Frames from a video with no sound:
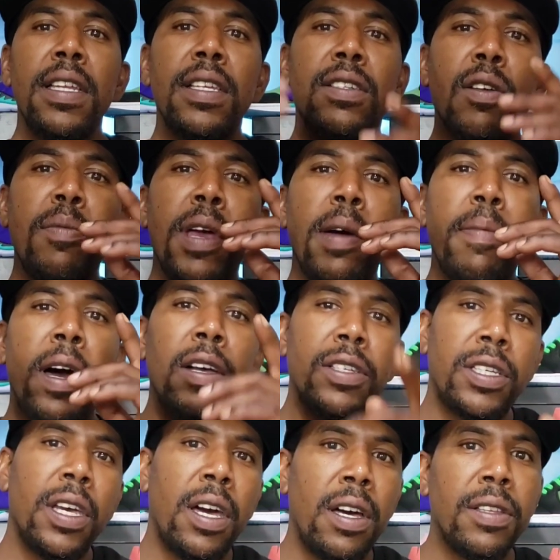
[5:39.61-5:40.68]
This going to be
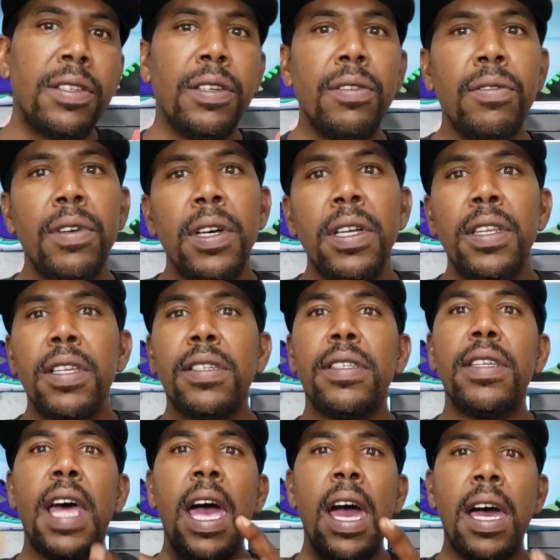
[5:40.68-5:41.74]
about y'all, too.
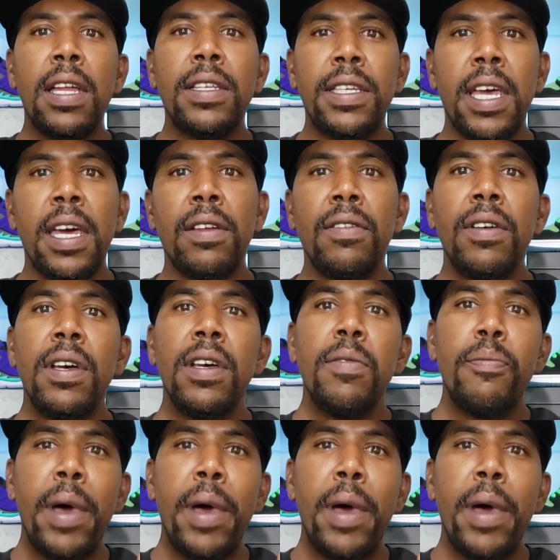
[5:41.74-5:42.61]
This is our channel.